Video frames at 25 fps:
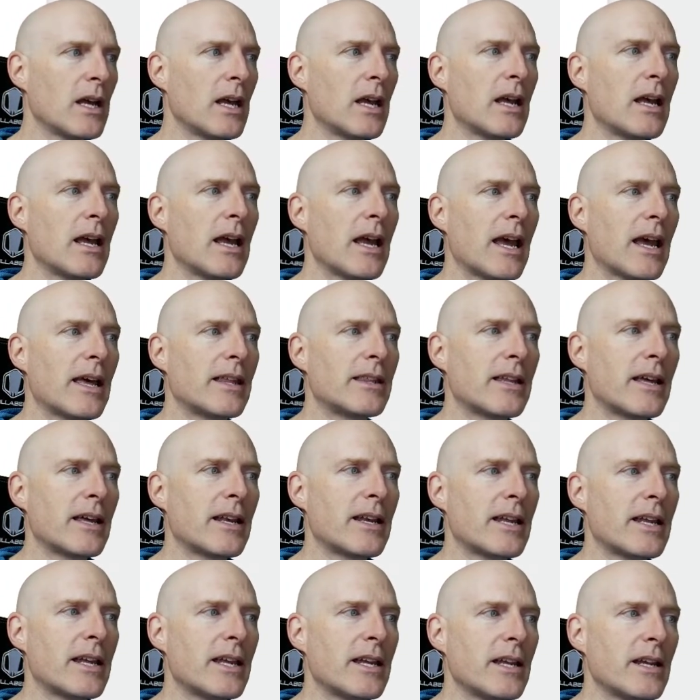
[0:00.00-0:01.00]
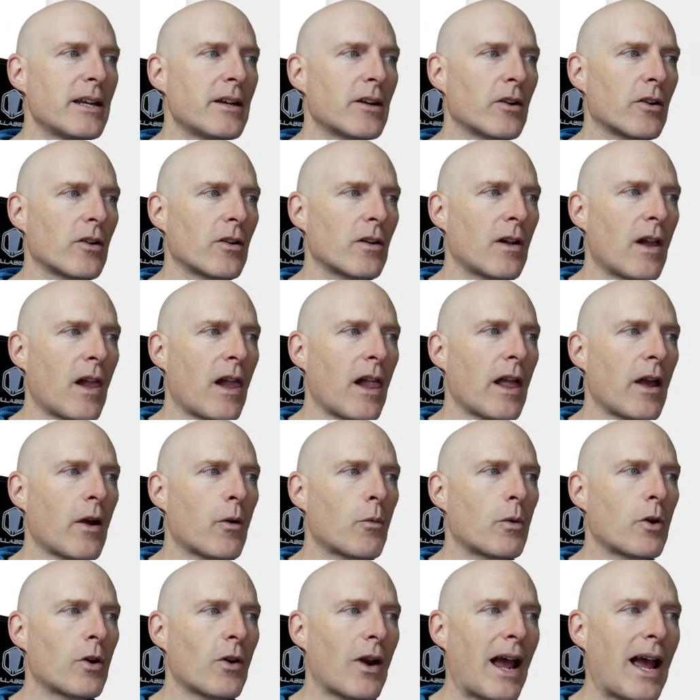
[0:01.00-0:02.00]
and then here we're
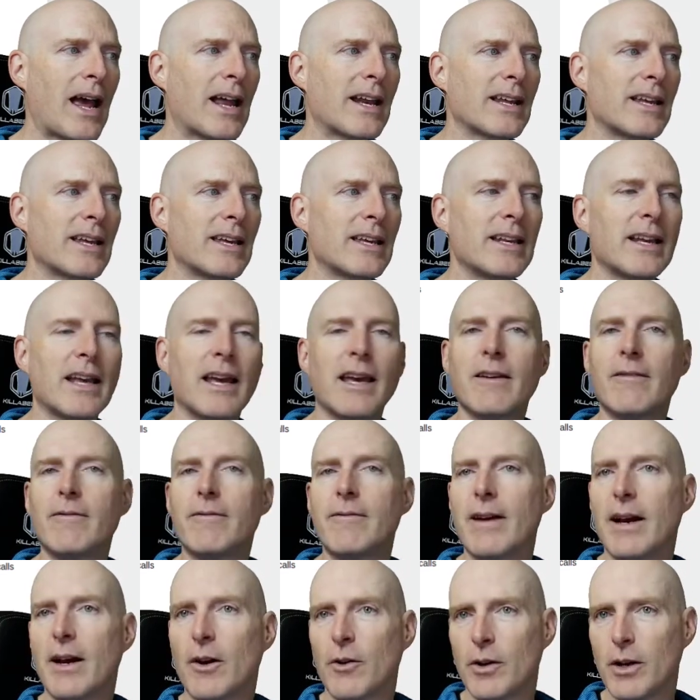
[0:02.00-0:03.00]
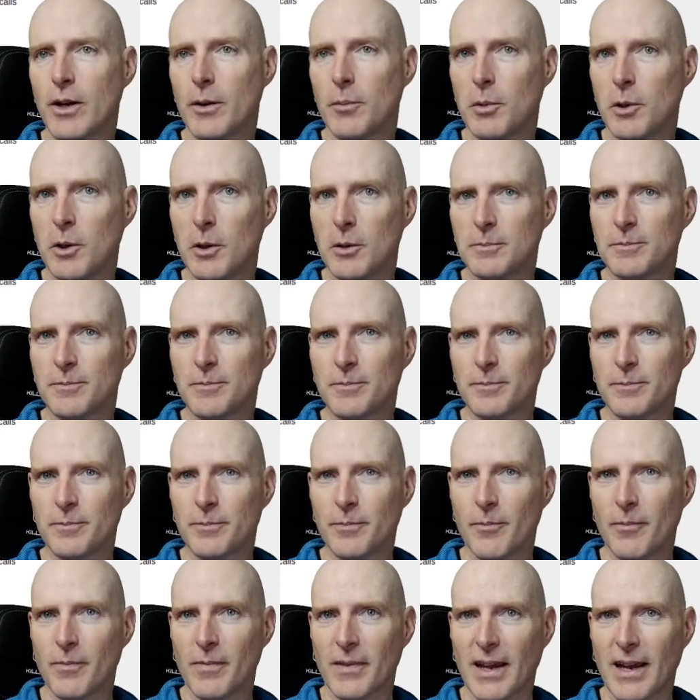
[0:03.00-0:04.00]
adding in a variable.
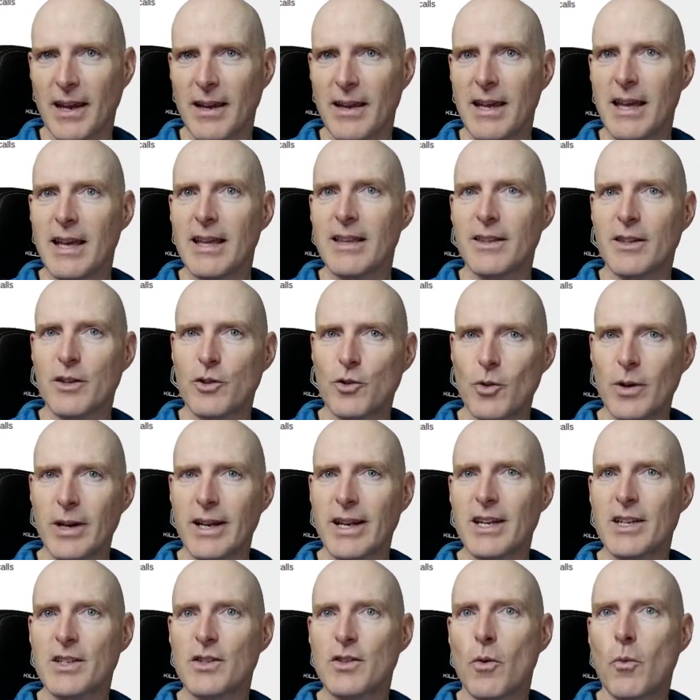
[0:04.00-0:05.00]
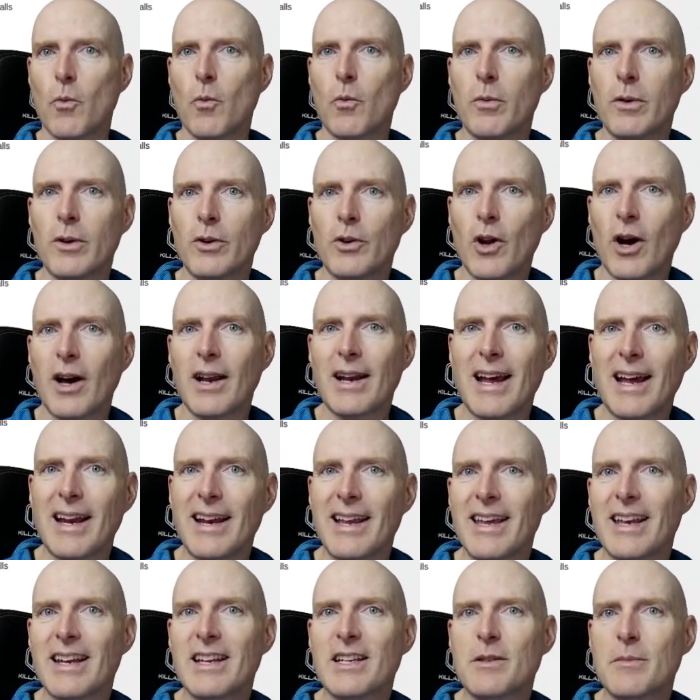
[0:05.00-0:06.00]
Okay, the trick is we're not adding in a
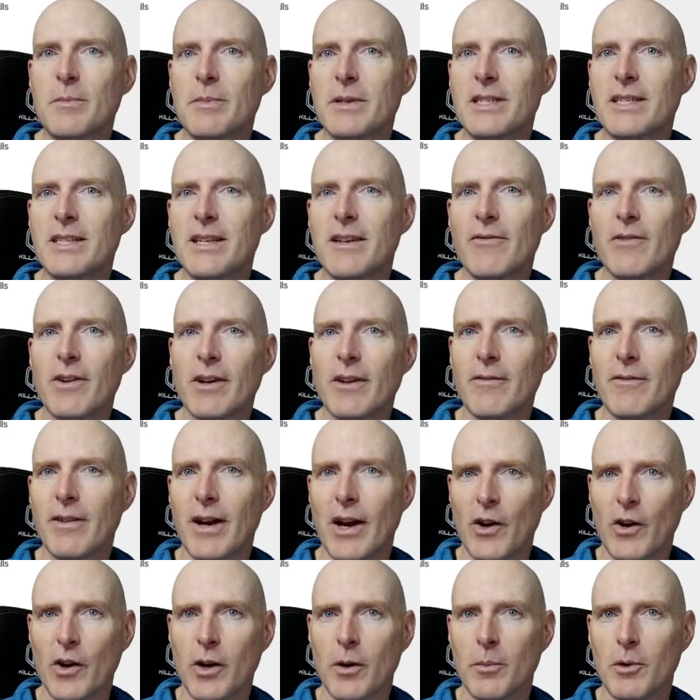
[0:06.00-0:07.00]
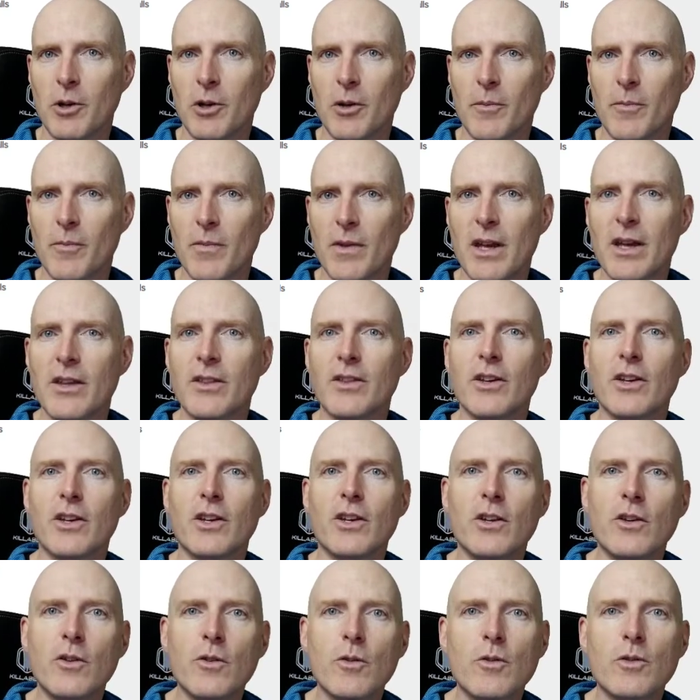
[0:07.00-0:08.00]
specific variable. The
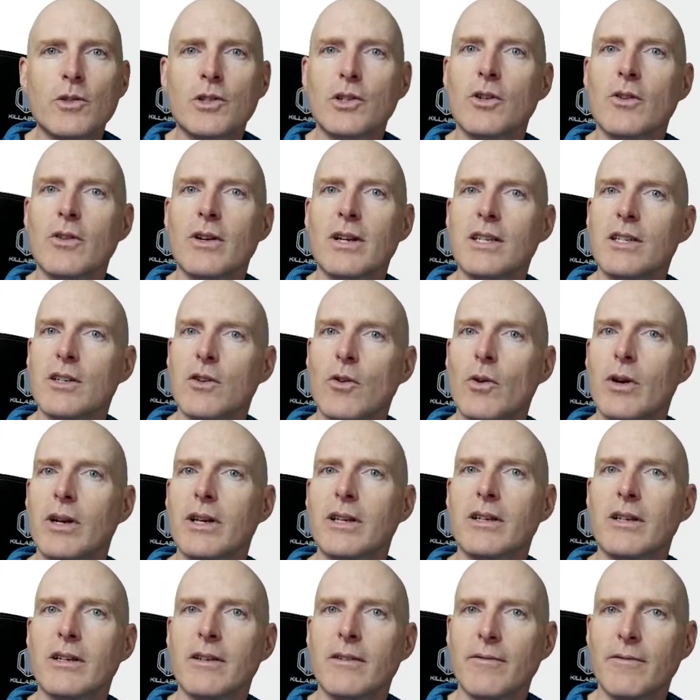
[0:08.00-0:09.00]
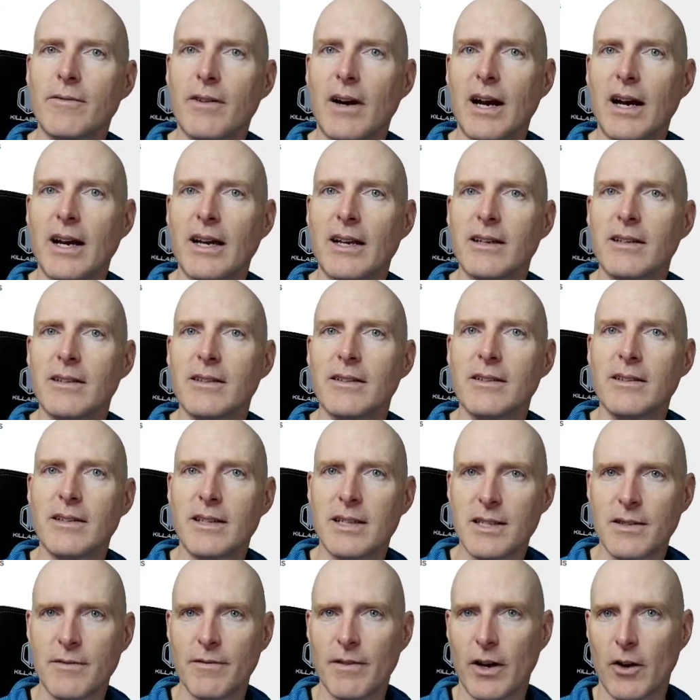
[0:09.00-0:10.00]
user is going to define this
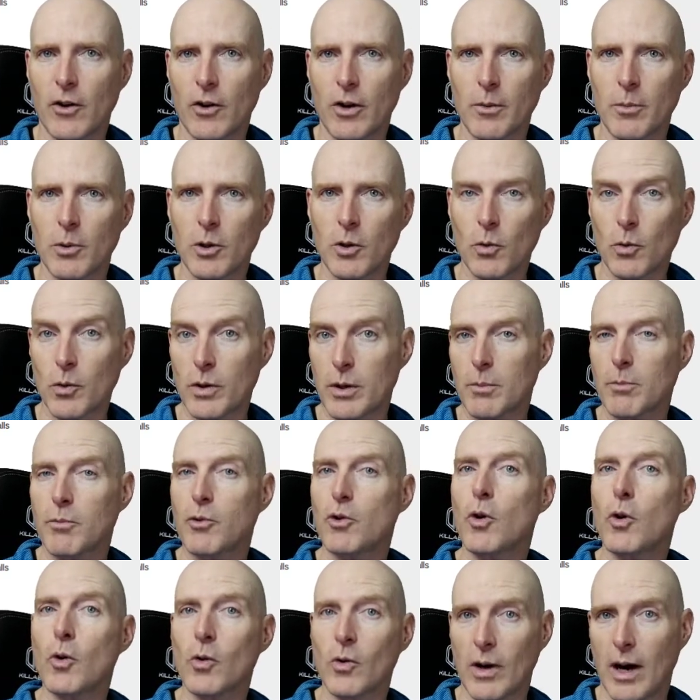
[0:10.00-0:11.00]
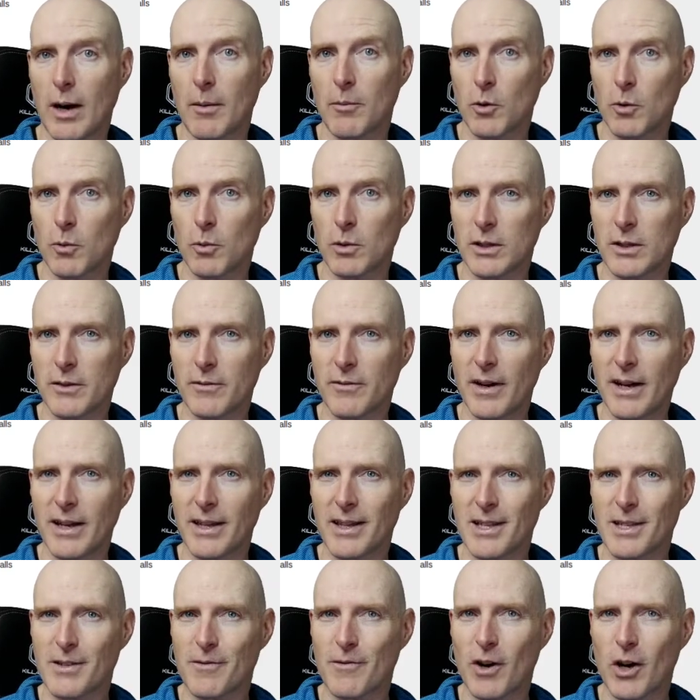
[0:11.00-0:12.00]
variable, or the programmer will define this
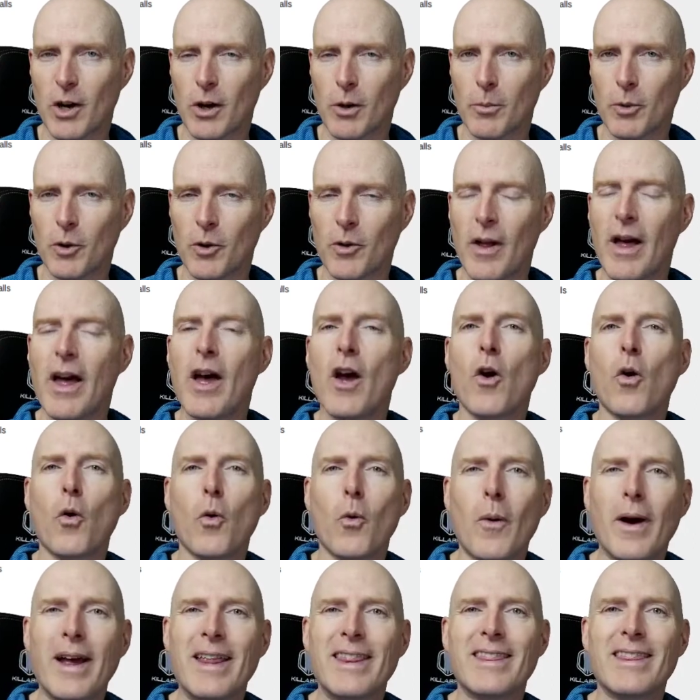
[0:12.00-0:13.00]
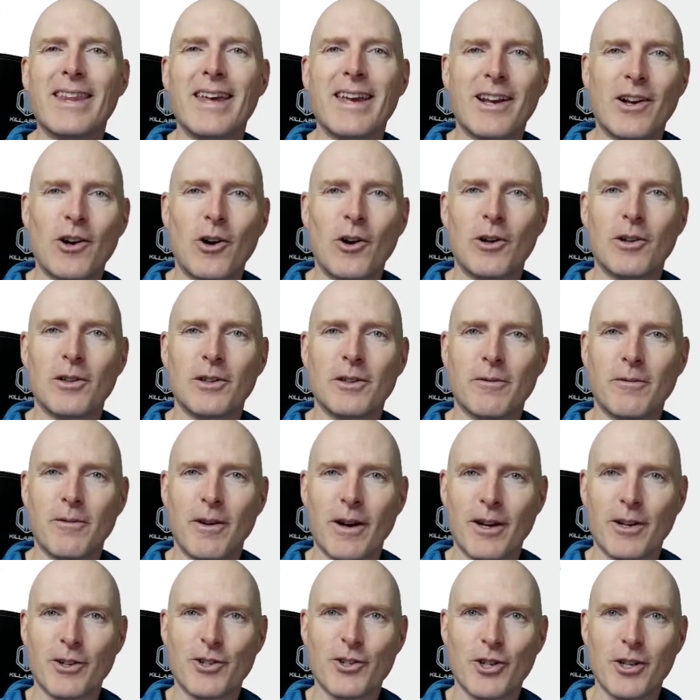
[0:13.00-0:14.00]
variable when they call the
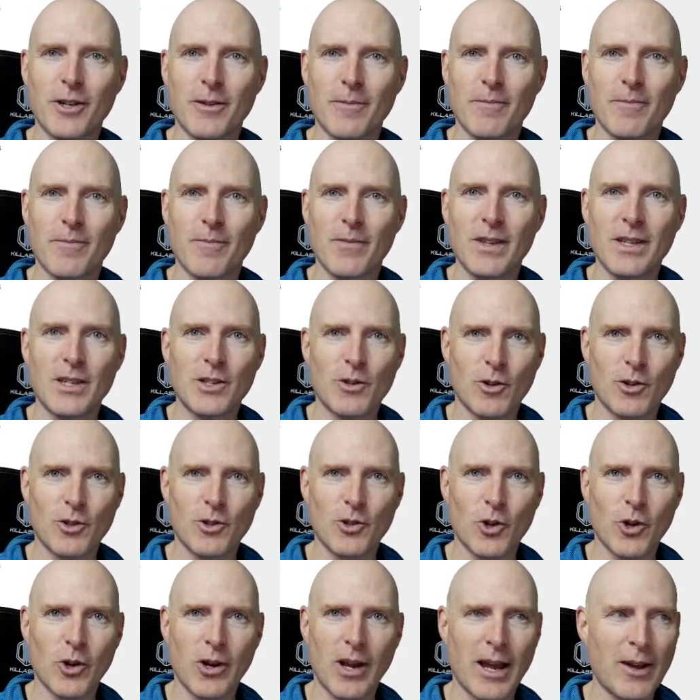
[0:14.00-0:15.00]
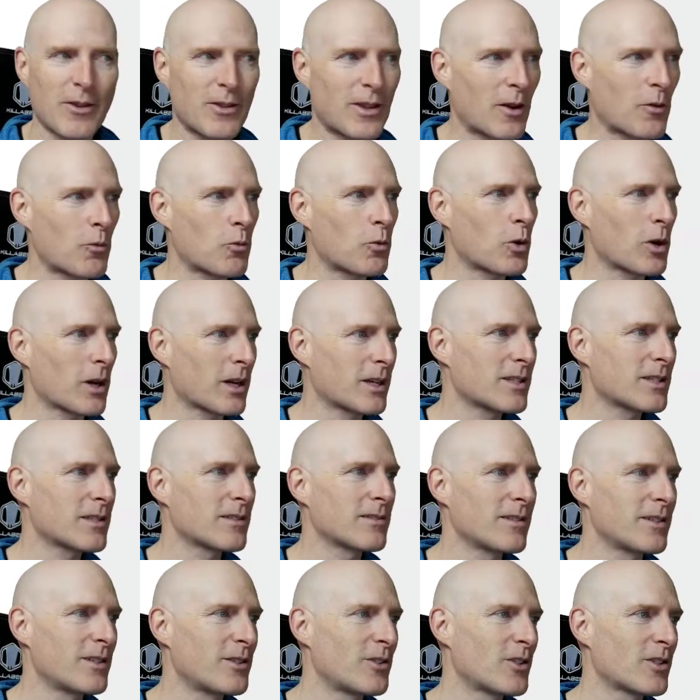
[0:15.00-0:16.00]
function. So I'll show you how that works in
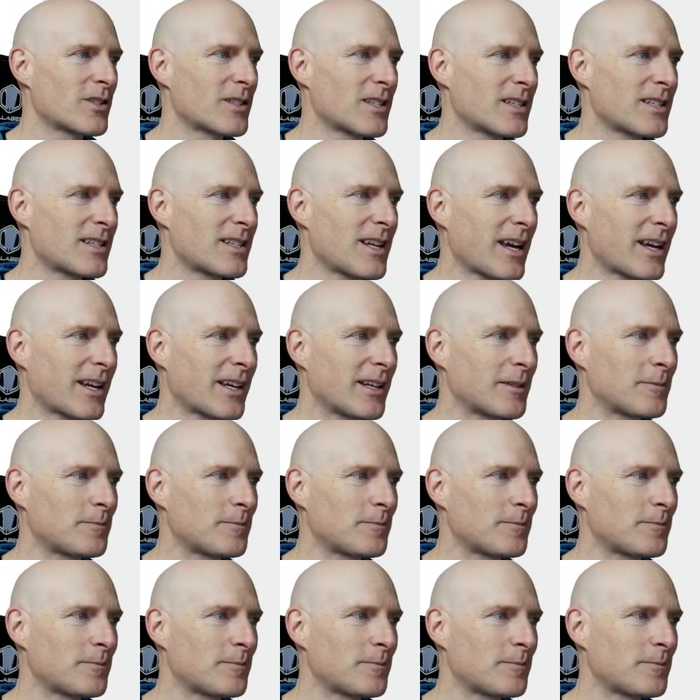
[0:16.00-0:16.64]
just a second.